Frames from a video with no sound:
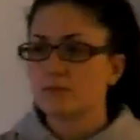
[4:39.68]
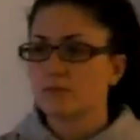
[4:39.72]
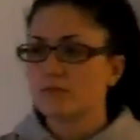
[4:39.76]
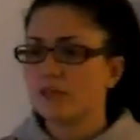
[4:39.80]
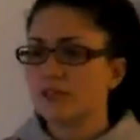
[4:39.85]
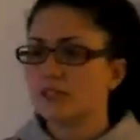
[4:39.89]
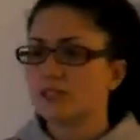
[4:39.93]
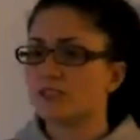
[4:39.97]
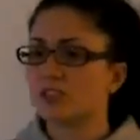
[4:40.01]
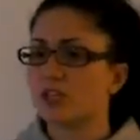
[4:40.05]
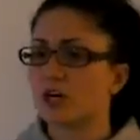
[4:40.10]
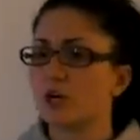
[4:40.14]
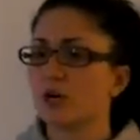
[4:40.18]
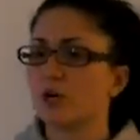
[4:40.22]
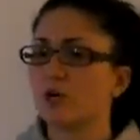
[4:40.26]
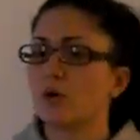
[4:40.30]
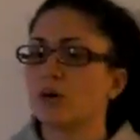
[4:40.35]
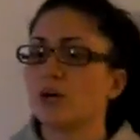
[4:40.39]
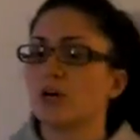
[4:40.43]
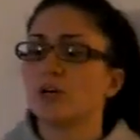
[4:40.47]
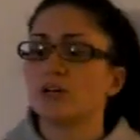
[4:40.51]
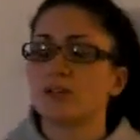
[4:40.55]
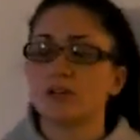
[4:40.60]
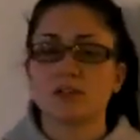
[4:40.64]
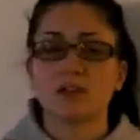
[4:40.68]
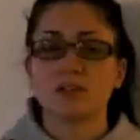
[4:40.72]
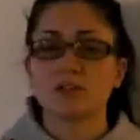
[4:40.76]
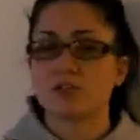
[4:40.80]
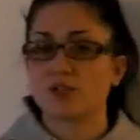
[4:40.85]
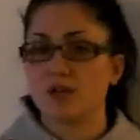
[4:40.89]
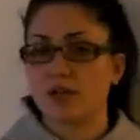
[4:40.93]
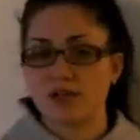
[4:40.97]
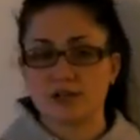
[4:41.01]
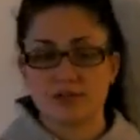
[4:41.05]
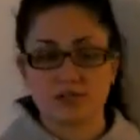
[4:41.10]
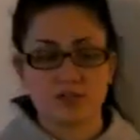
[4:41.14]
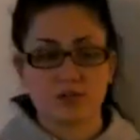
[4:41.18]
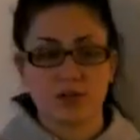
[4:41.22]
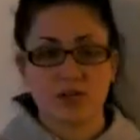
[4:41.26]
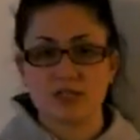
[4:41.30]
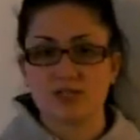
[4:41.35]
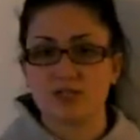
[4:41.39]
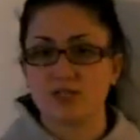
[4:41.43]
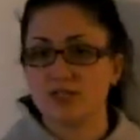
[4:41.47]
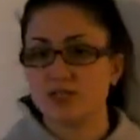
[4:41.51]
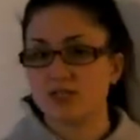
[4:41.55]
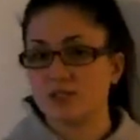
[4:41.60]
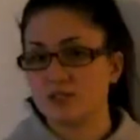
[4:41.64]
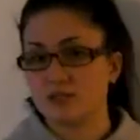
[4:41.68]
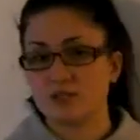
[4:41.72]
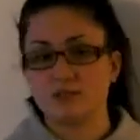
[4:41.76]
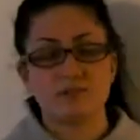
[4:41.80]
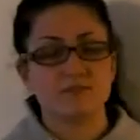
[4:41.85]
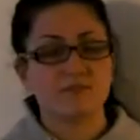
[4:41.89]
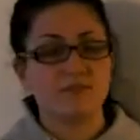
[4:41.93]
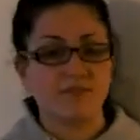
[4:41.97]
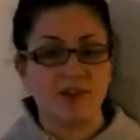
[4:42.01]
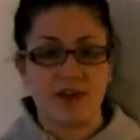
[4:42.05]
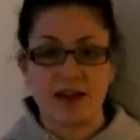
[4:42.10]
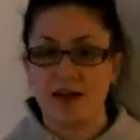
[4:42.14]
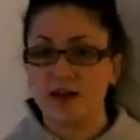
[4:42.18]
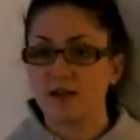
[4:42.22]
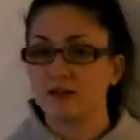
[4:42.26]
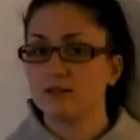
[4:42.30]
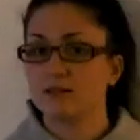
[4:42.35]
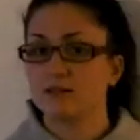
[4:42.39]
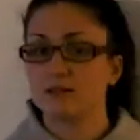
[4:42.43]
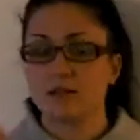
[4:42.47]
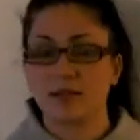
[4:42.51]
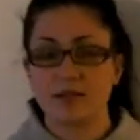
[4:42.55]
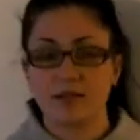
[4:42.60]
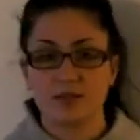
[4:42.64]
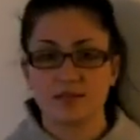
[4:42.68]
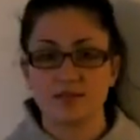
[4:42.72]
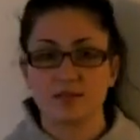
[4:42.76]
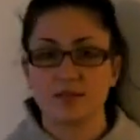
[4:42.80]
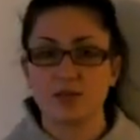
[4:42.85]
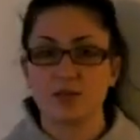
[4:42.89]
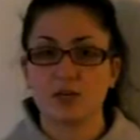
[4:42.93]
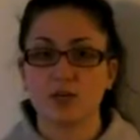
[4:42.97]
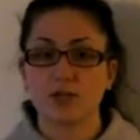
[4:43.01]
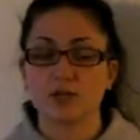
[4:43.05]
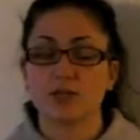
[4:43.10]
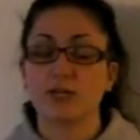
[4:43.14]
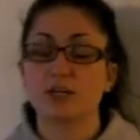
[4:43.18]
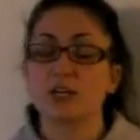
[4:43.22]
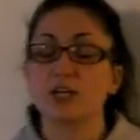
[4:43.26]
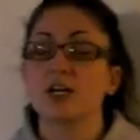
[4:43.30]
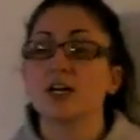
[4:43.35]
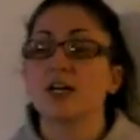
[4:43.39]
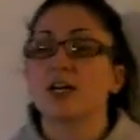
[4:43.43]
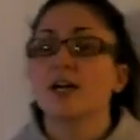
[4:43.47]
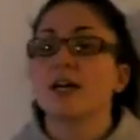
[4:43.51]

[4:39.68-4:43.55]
So a triglyceride is just a fat, like I said earlier.